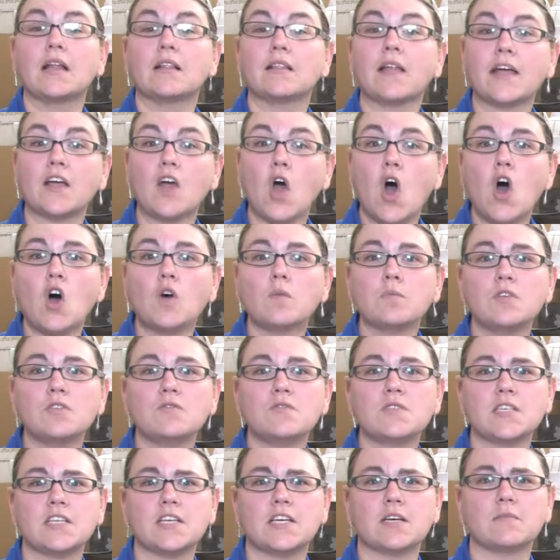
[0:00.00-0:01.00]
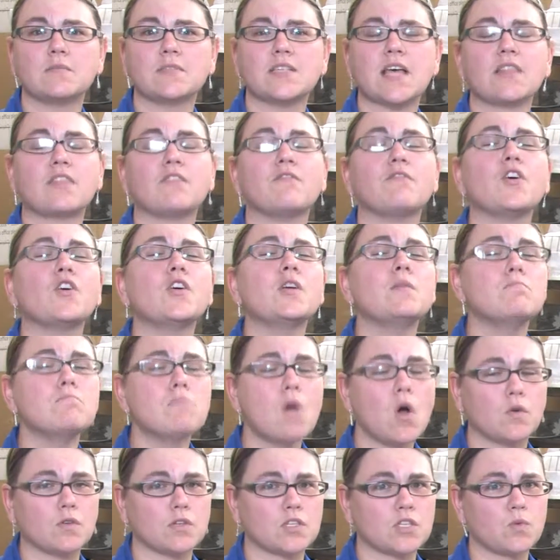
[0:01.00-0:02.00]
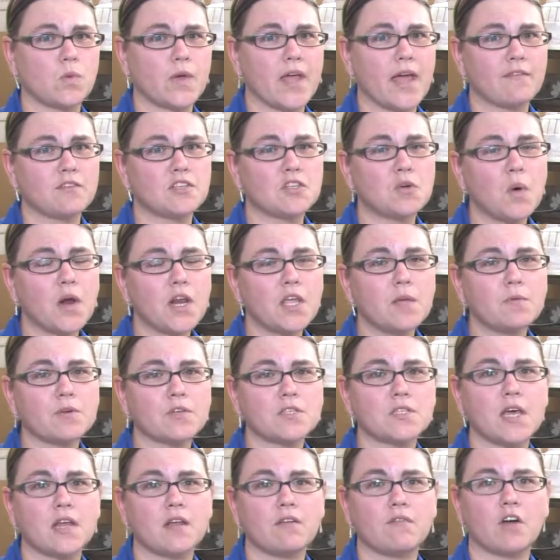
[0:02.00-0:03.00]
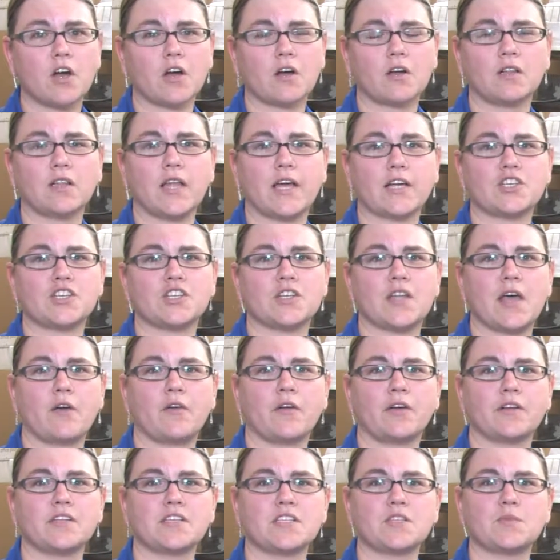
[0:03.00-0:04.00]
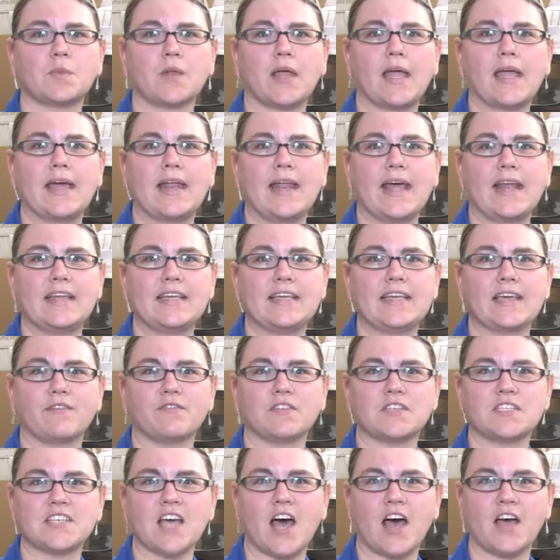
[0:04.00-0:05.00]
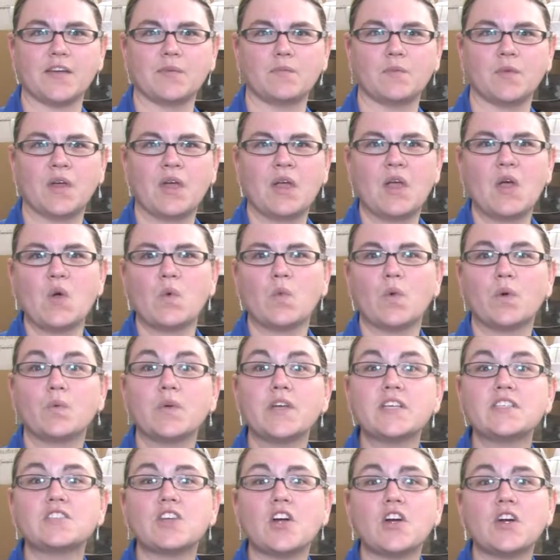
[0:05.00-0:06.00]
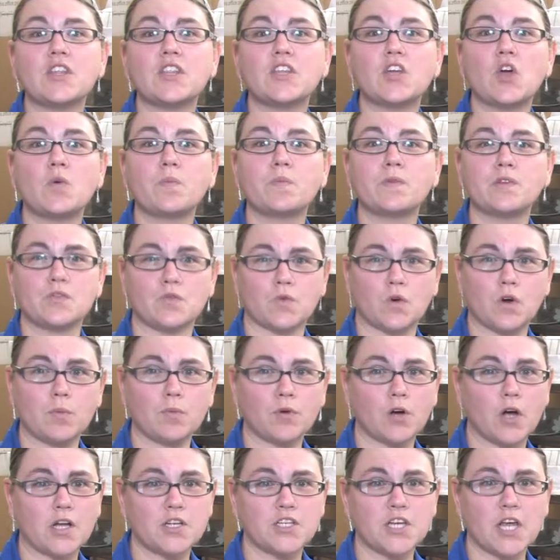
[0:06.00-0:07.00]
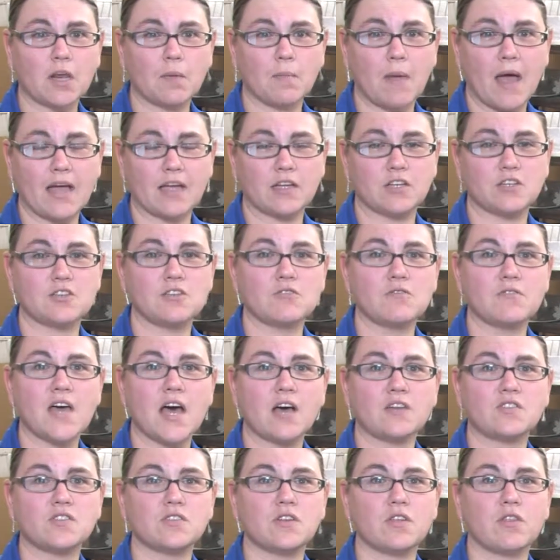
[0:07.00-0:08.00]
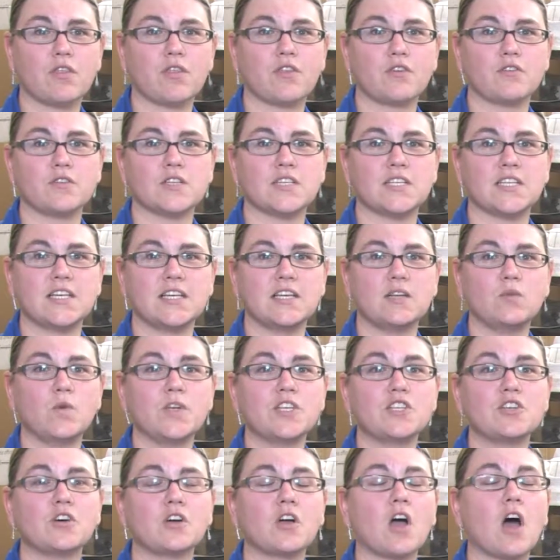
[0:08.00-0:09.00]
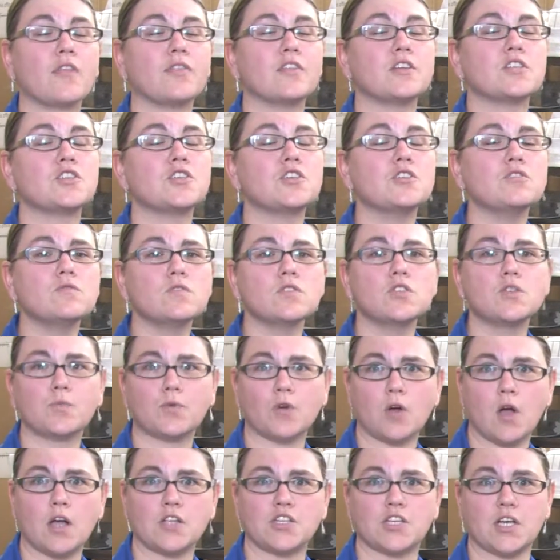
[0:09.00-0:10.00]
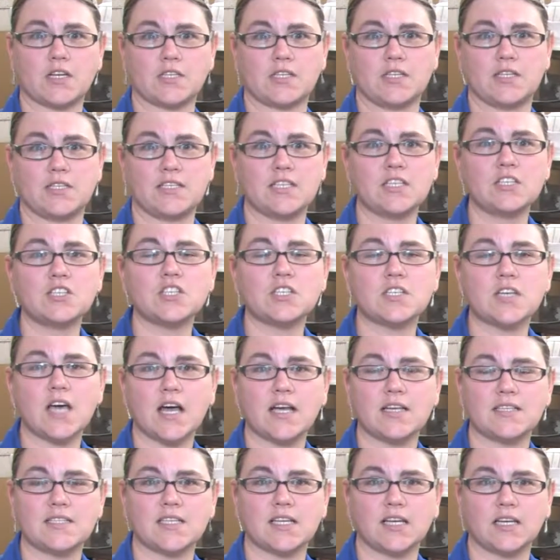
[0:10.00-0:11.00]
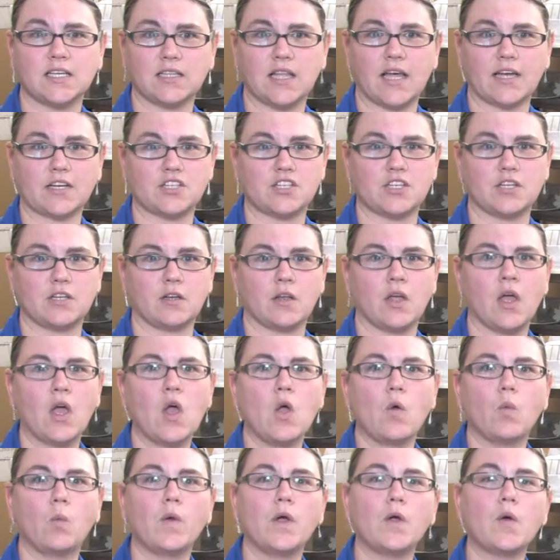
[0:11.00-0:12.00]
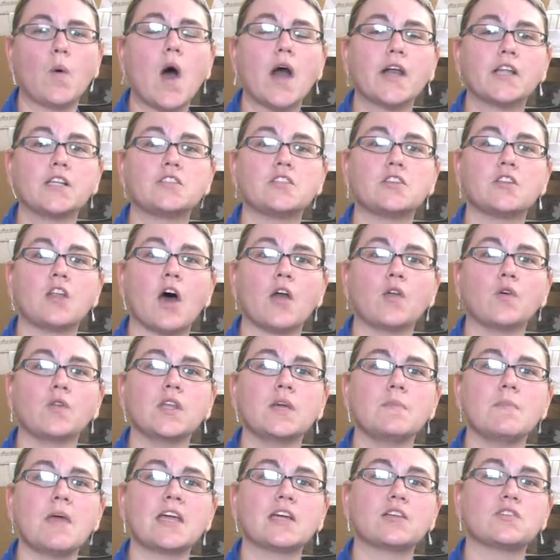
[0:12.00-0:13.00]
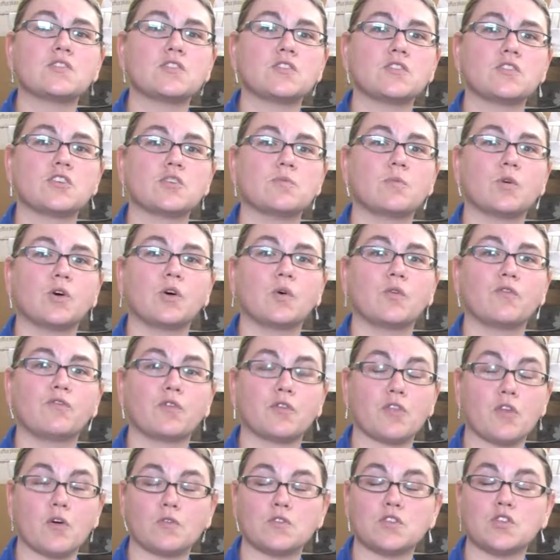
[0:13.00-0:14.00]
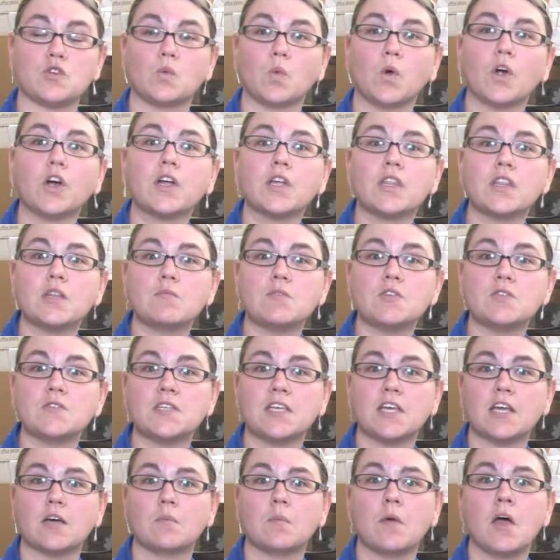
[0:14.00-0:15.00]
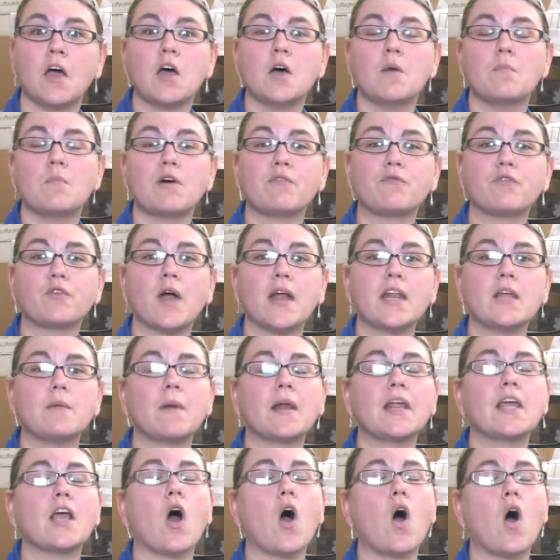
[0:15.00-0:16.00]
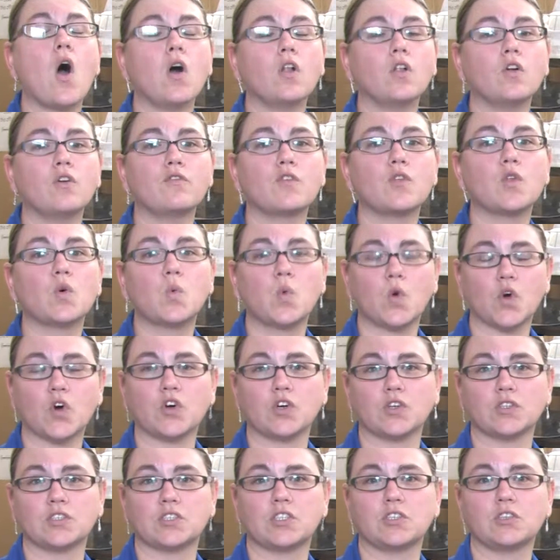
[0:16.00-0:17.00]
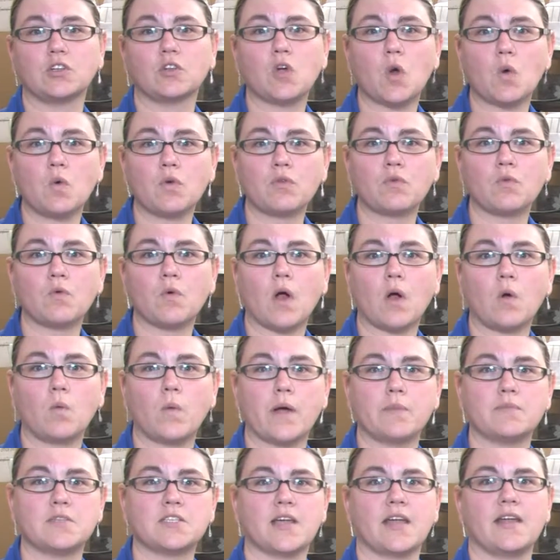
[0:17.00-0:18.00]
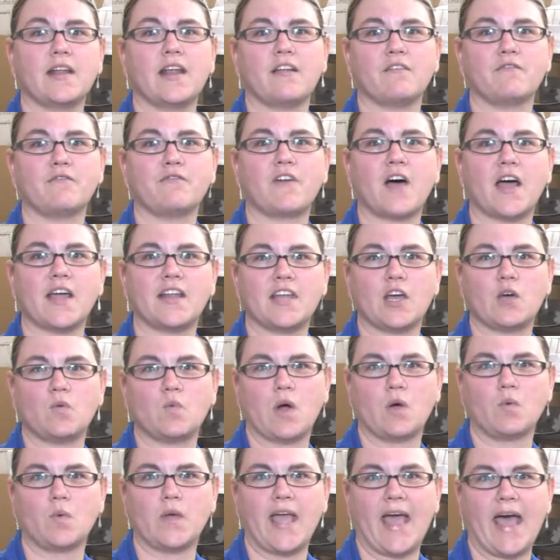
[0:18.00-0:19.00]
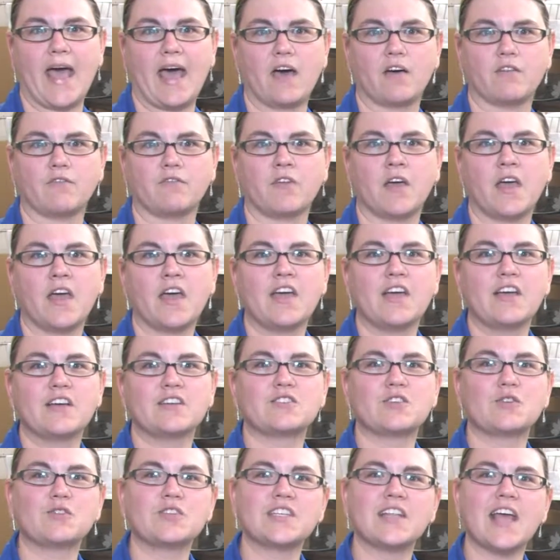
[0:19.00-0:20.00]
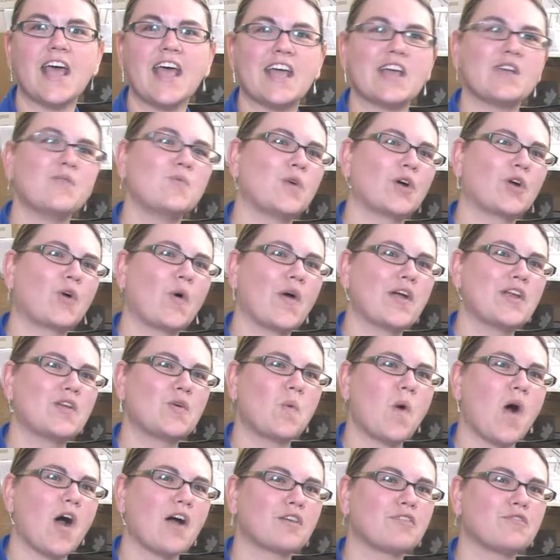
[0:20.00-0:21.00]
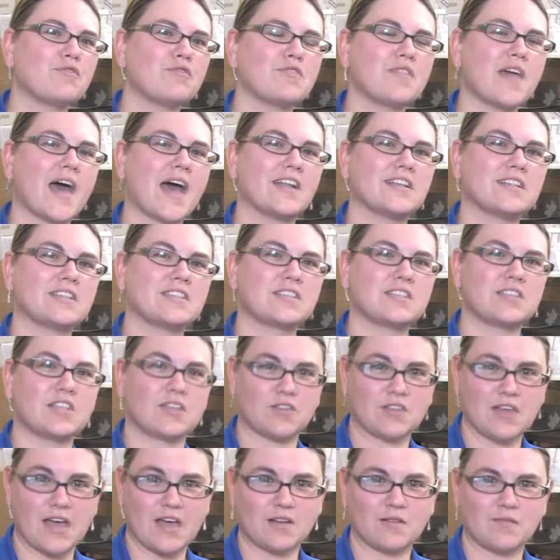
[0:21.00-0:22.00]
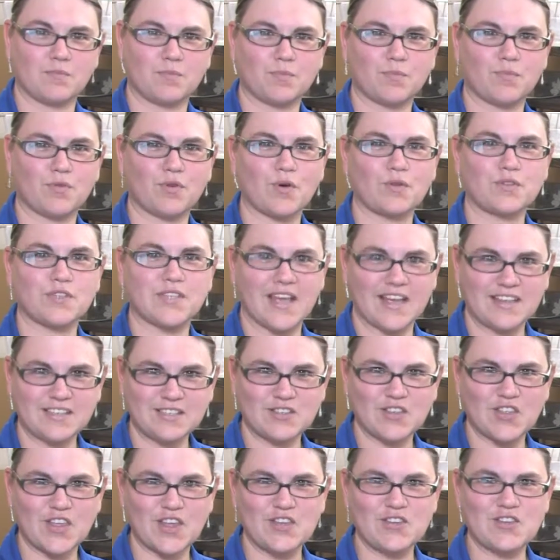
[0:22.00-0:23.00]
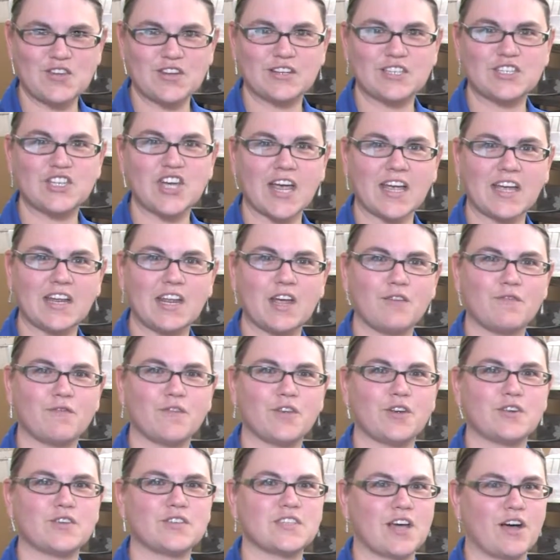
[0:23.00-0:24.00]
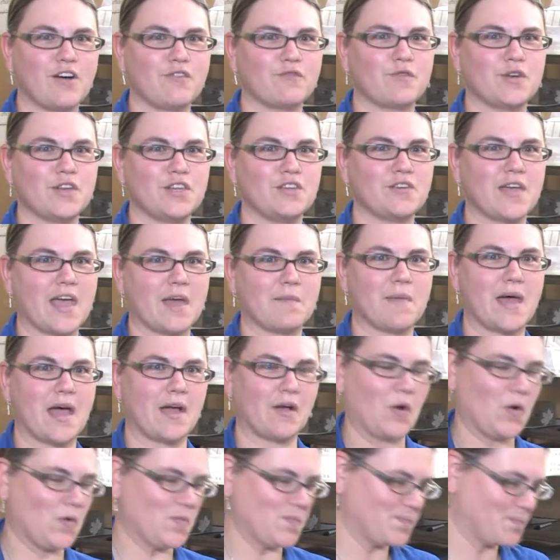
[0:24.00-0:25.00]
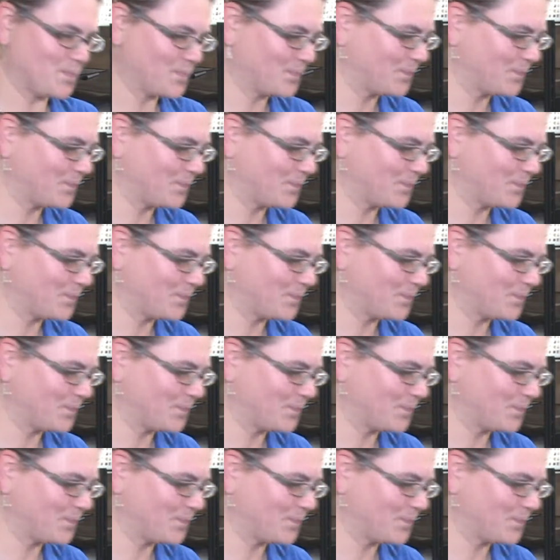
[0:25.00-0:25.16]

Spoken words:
Like all museums, at the very most, we have 20% of our collection out on display at any given time. When we started the Open Drawer project back in 2013, we took on this huge project to digitize the collection. We wanted to not only make it searchable for those who work in the museum, but for anybody all over the world to go through our website and find out what we have. So today, we're going to walk through that process so that you can check it out for yourself when you get back home.